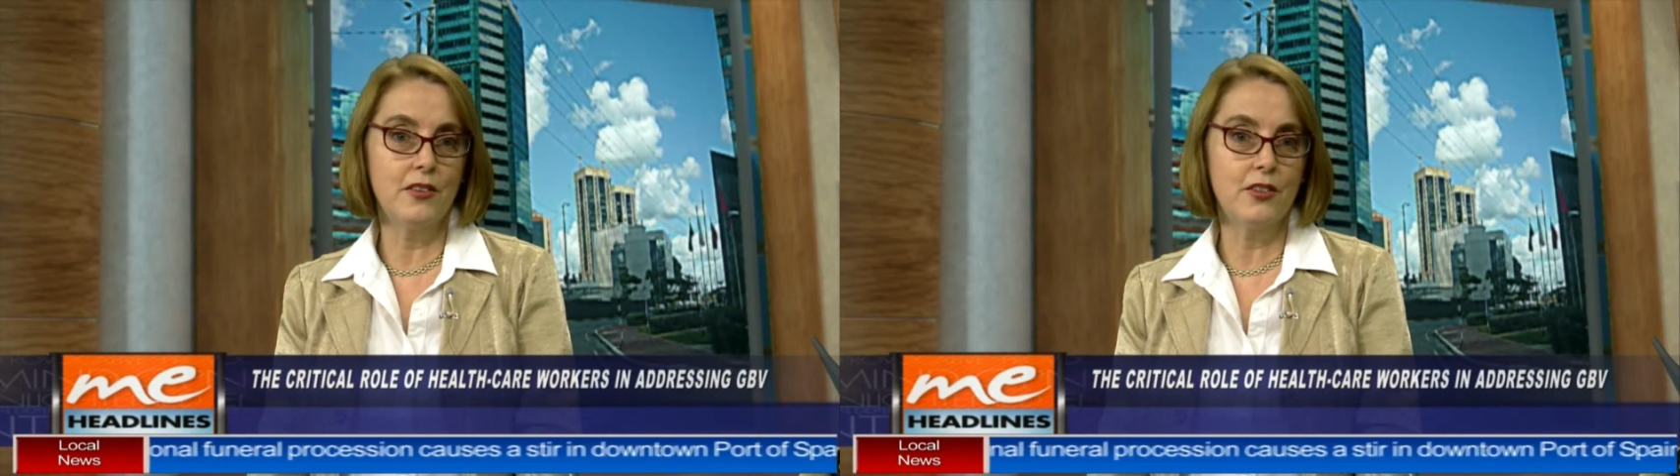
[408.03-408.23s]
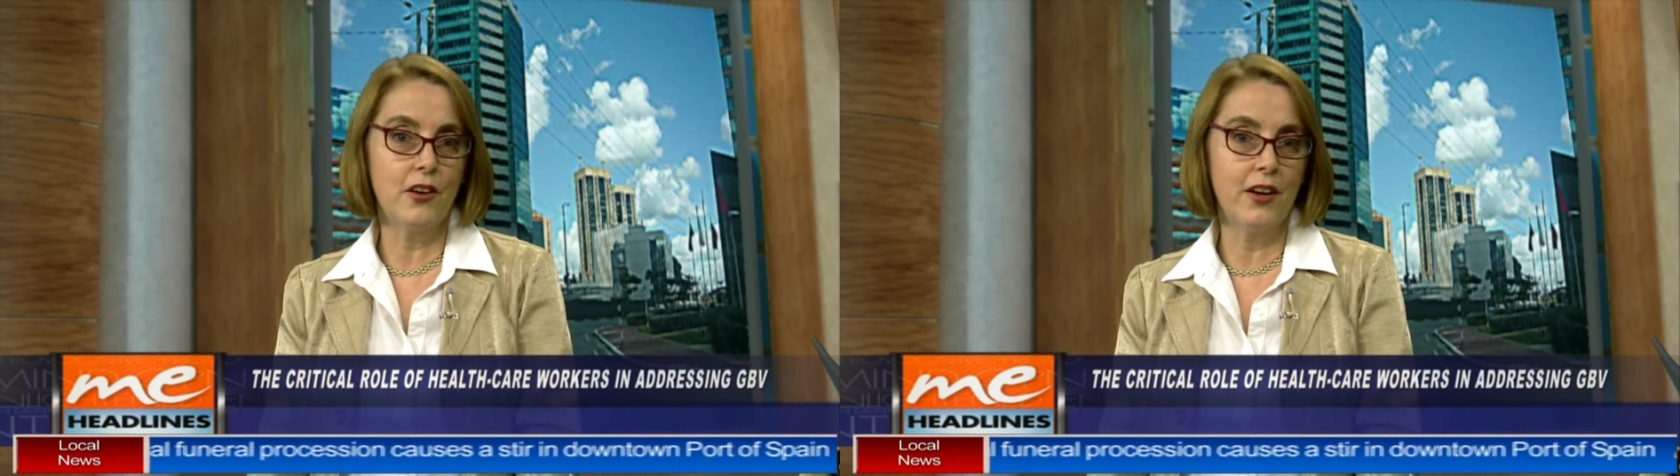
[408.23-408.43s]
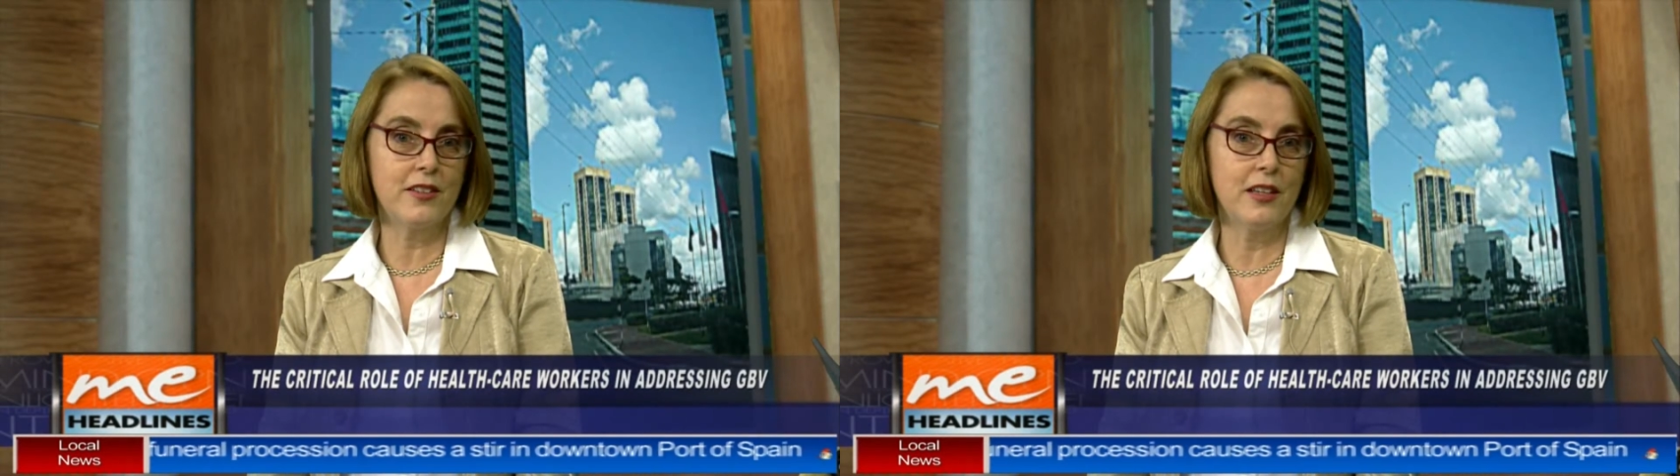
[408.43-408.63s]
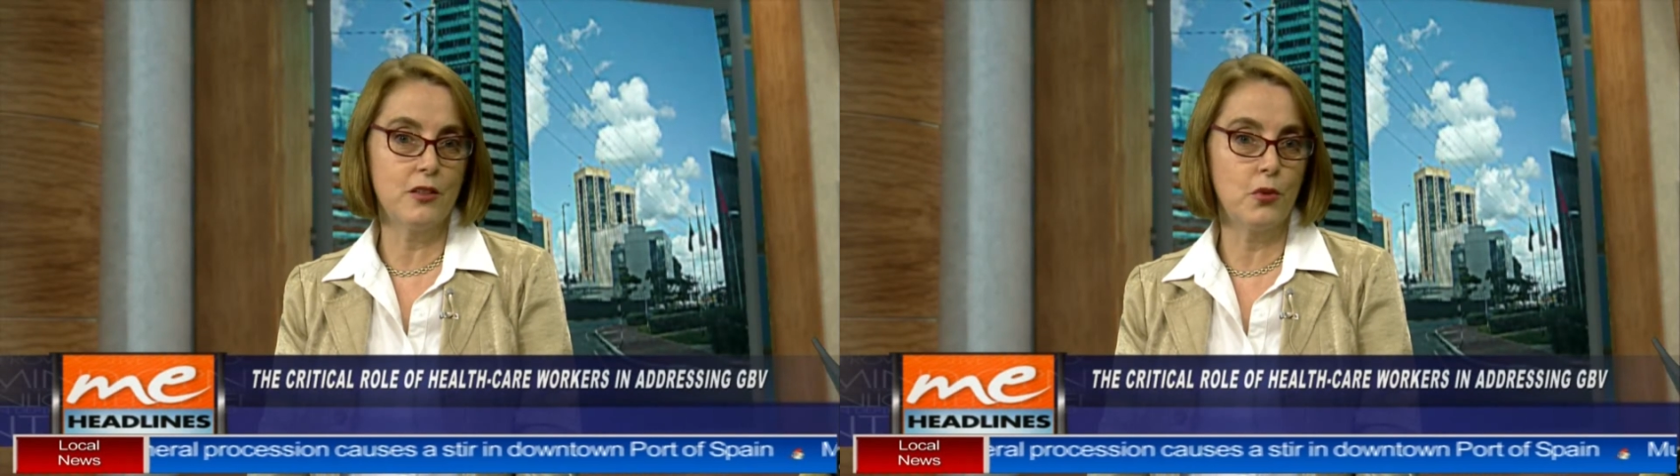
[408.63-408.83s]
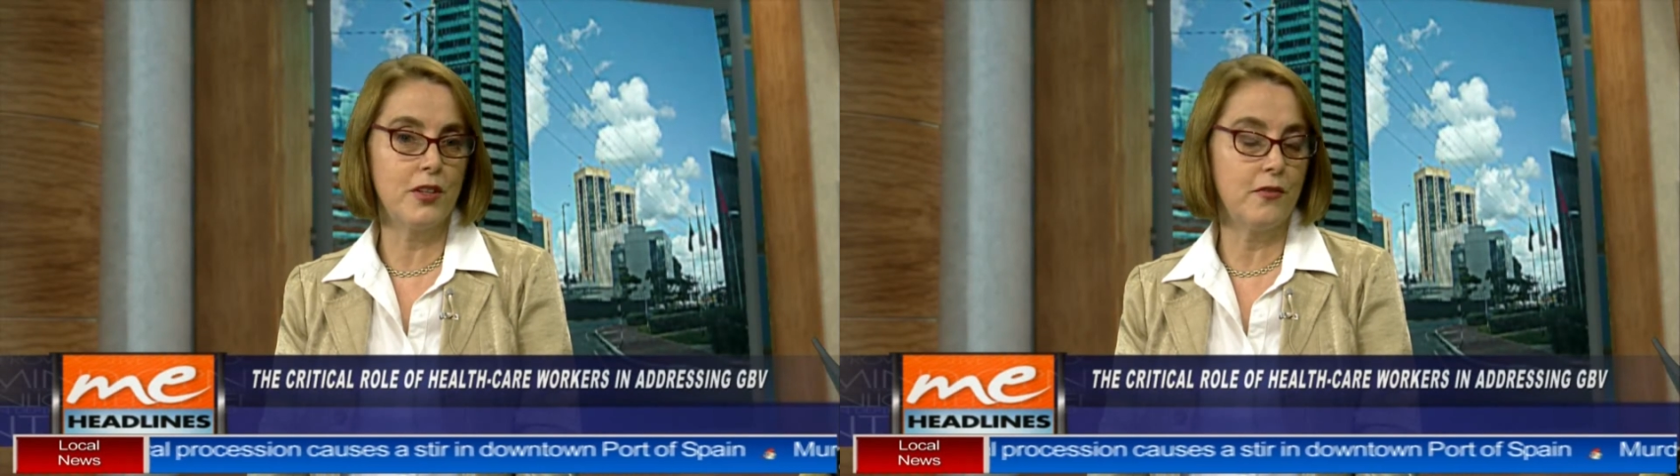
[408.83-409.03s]
directing
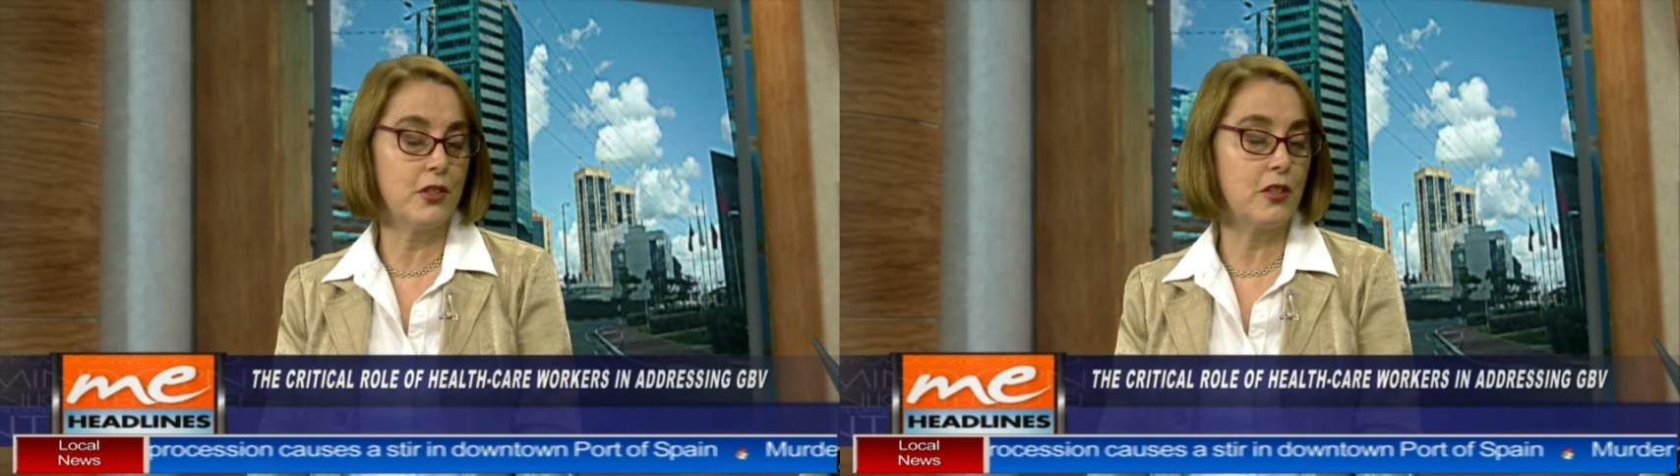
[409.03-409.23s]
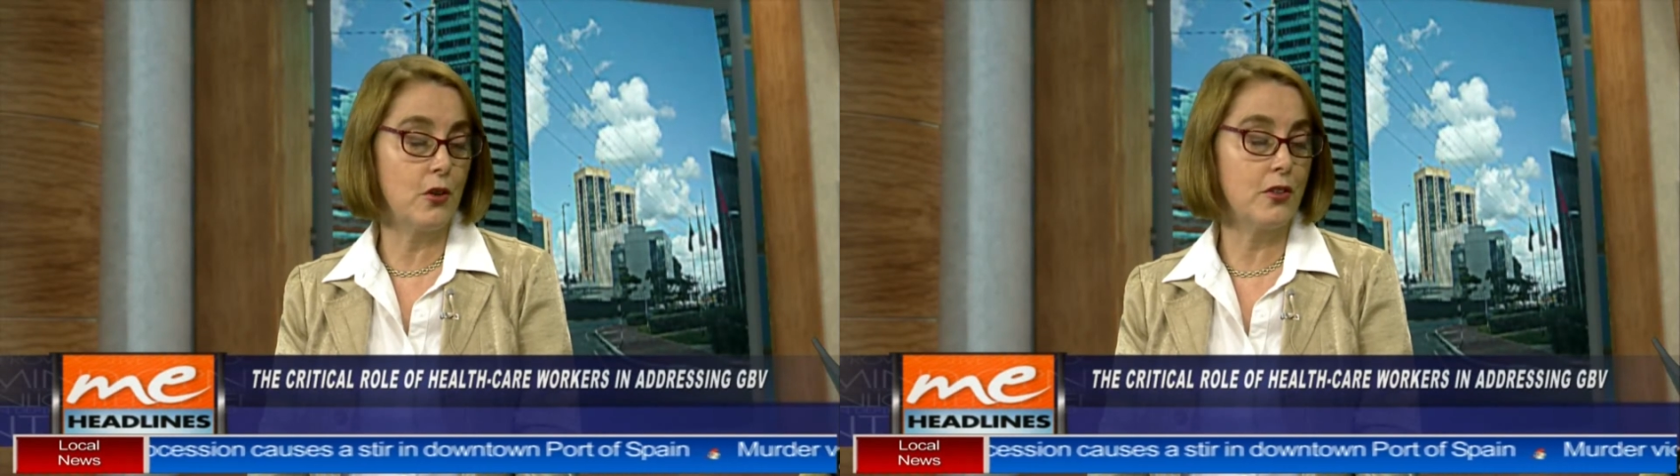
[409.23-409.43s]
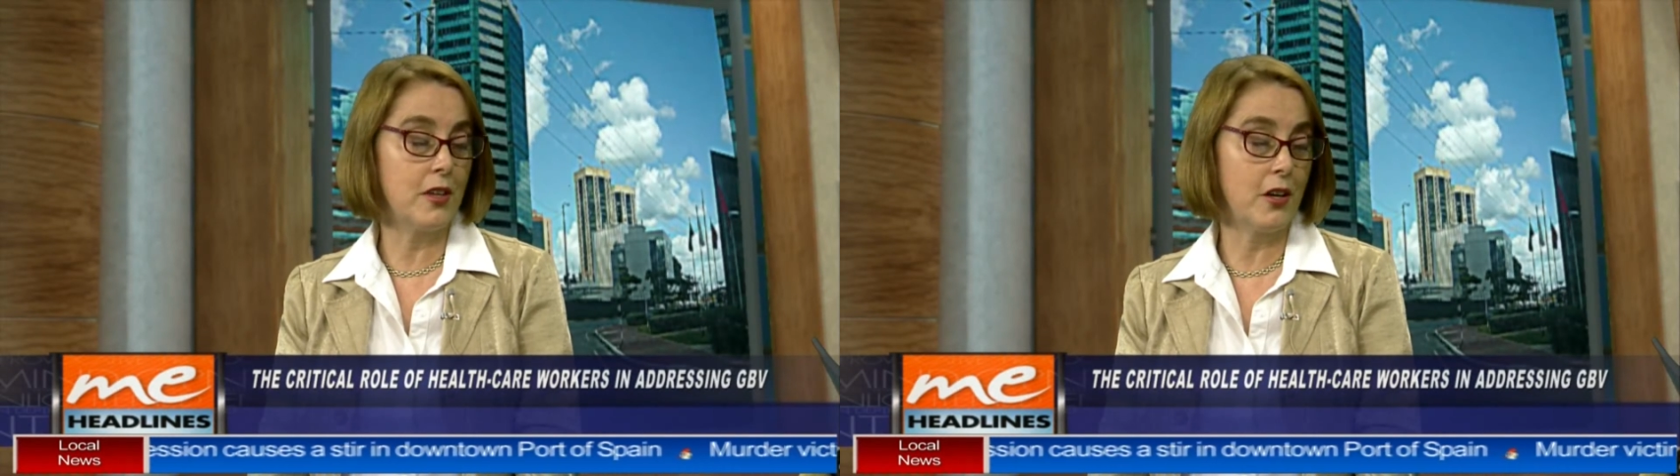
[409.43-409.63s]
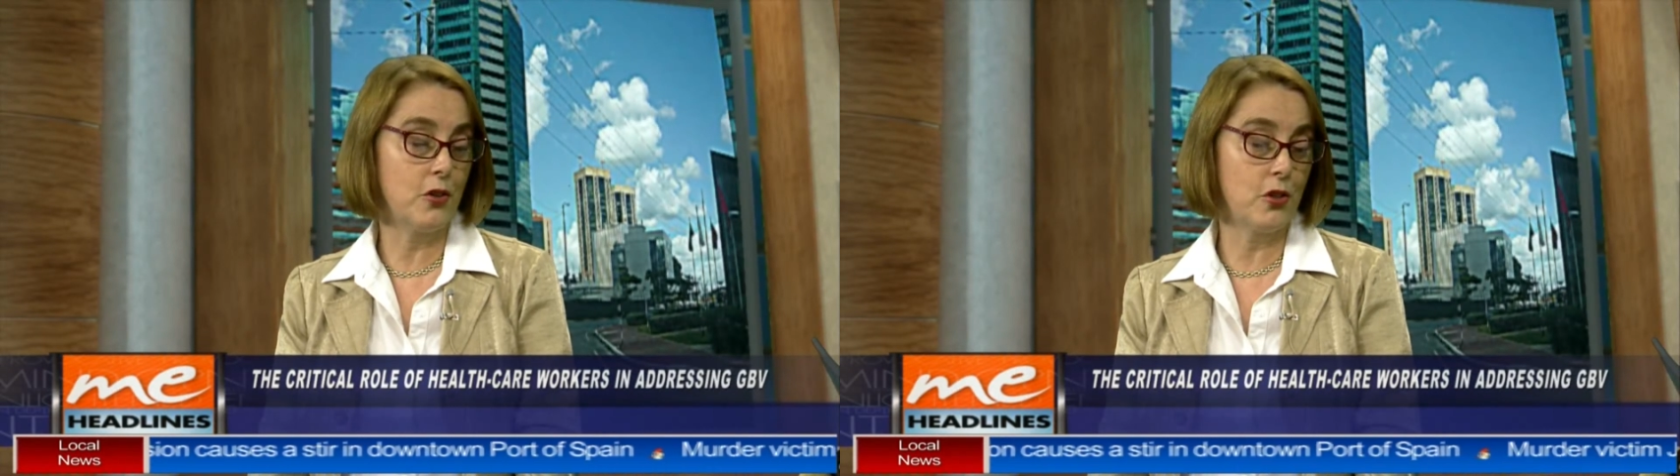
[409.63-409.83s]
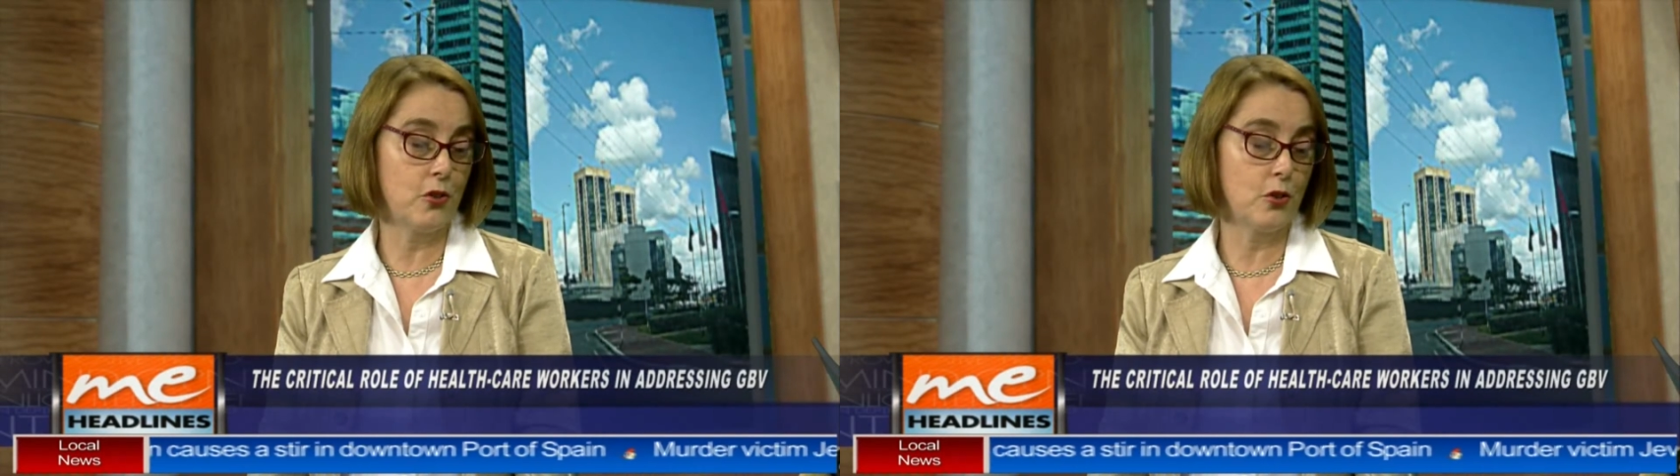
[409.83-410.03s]
to whatever
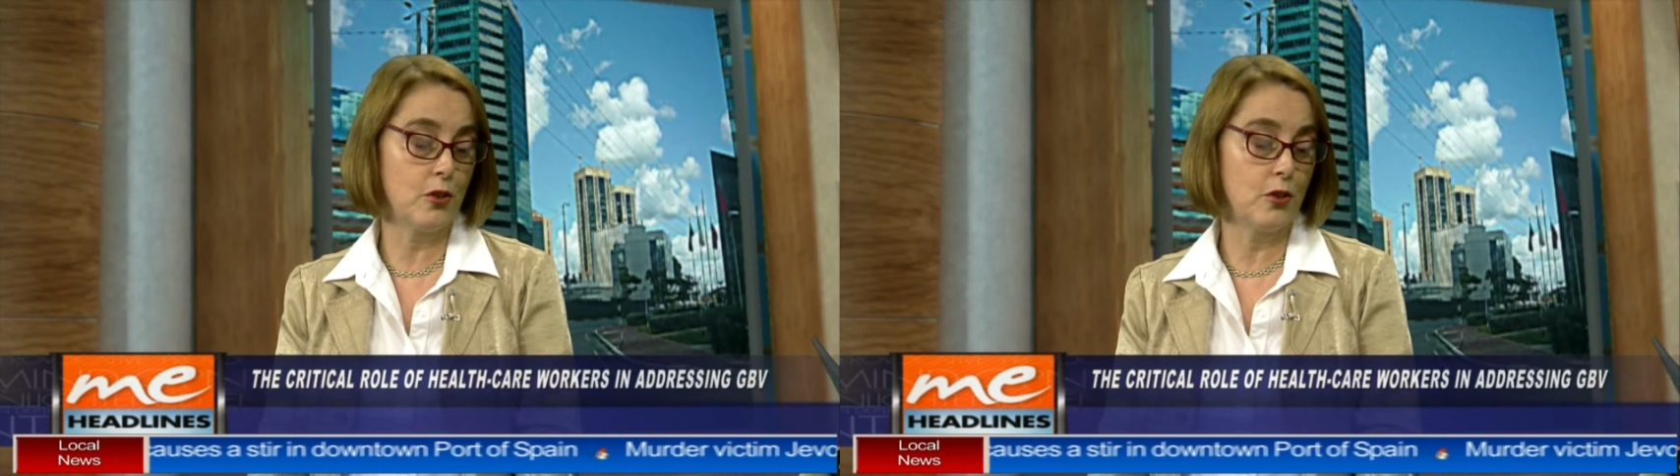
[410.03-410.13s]
psychosocial